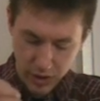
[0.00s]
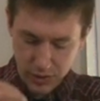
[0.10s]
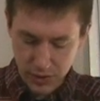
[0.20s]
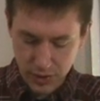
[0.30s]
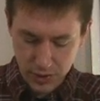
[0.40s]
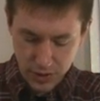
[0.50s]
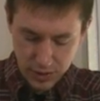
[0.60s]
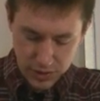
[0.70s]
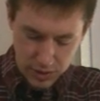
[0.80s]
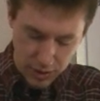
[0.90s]

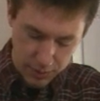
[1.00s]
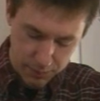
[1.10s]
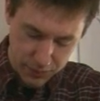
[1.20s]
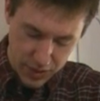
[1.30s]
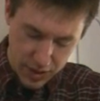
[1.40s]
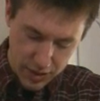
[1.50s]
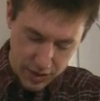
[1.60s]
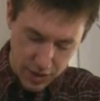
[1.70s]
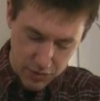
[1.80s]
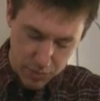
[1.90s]
consistent,
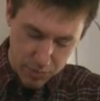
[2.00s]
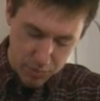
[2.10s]
kind of a